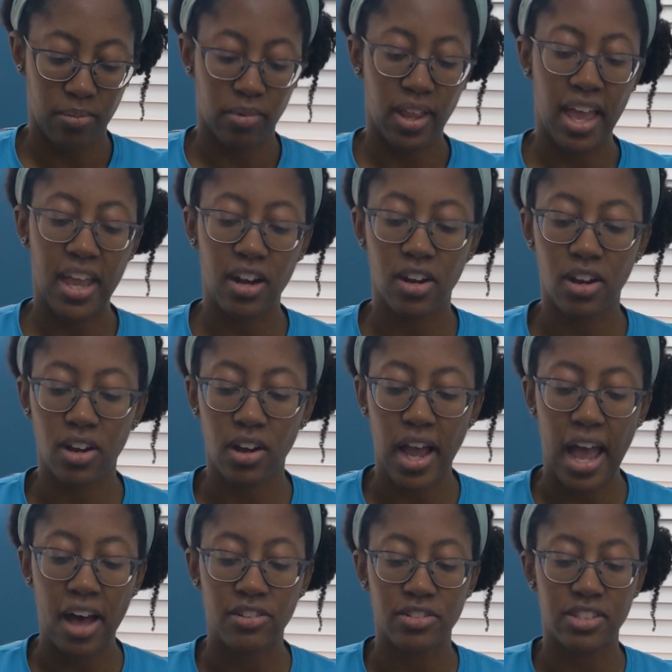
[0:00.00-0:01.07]
later,
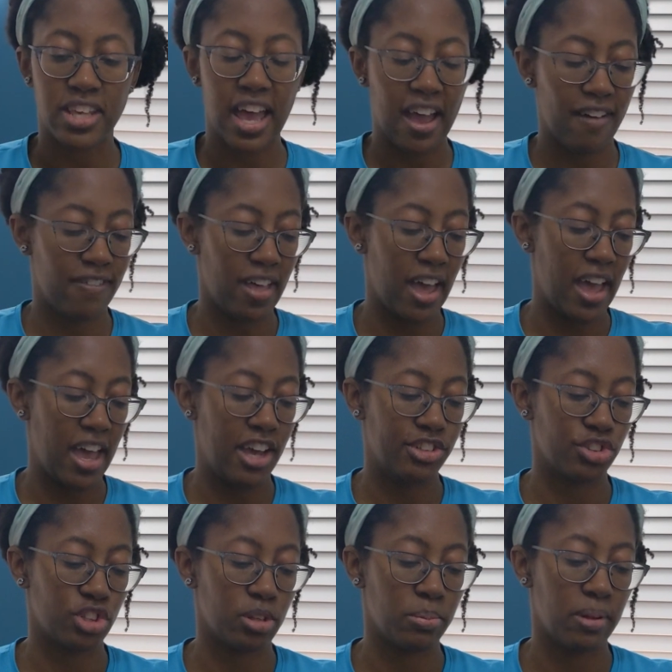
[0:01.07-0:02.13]
I'll just have that
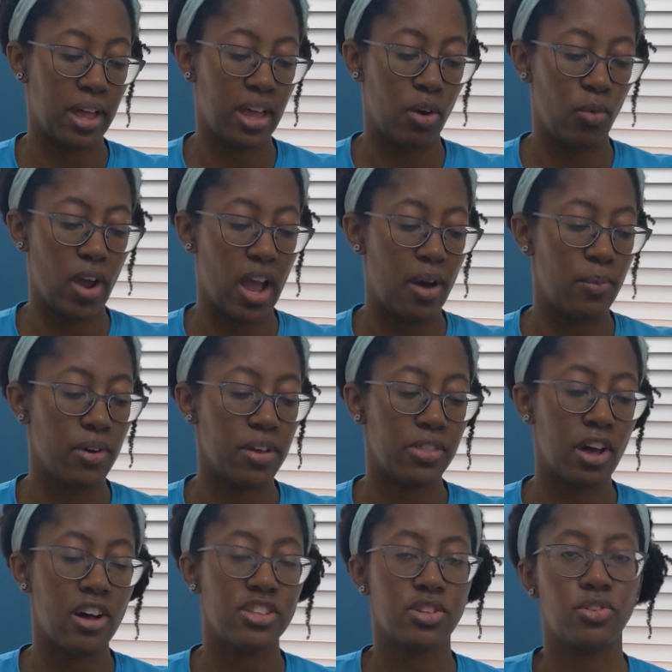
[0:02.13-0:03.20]
extra to play around with.
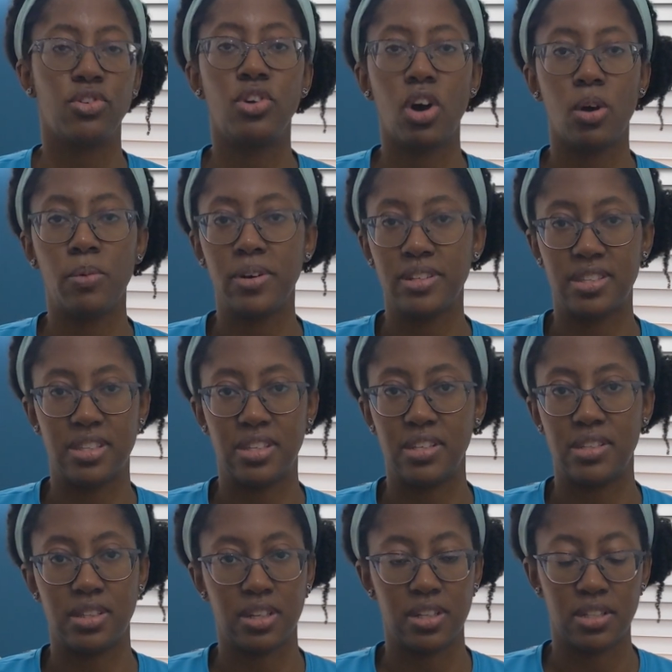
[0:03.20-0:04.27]
Also, no one
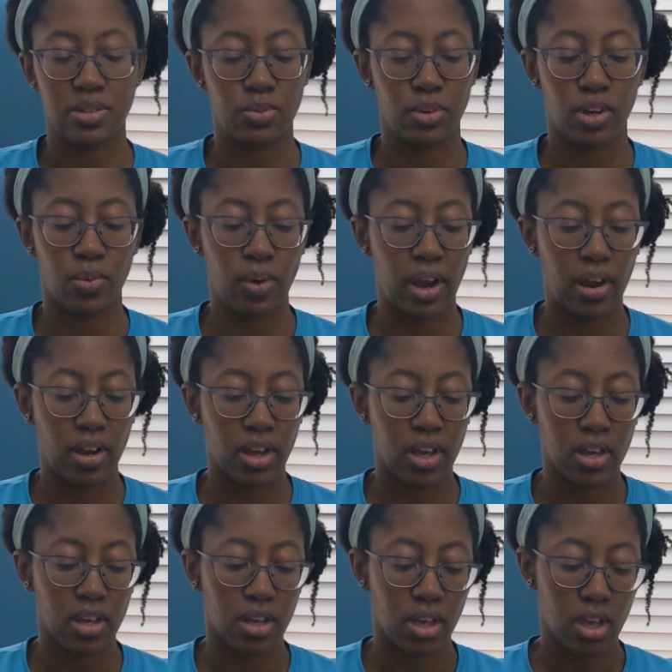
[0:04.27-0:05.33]
sees this when you're wearing
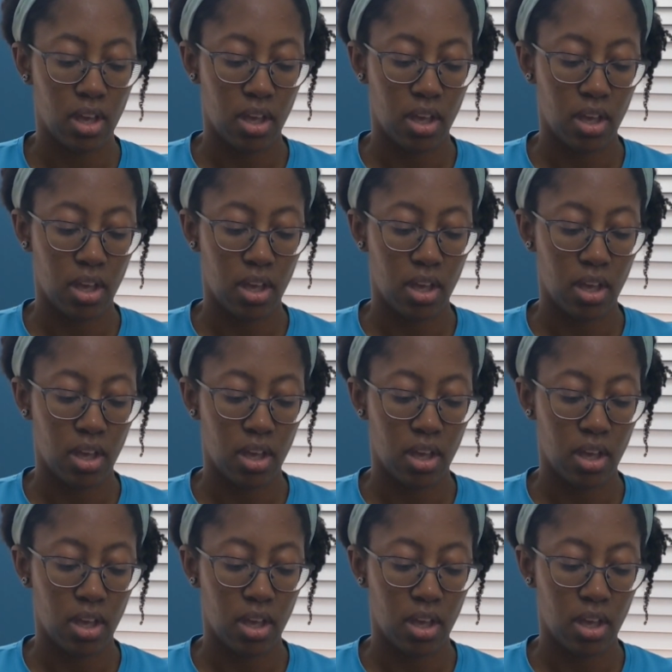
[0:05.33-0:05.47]
it.